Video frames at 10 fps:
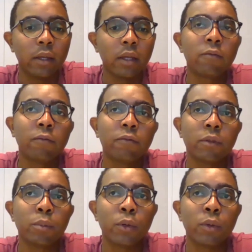if the
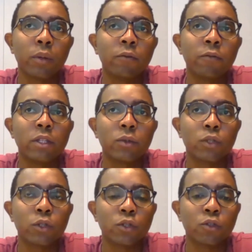program fits
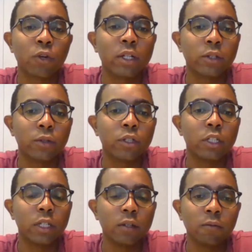what you're trying to
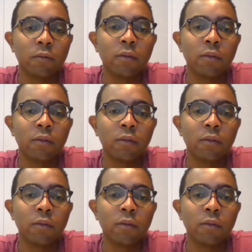achieve,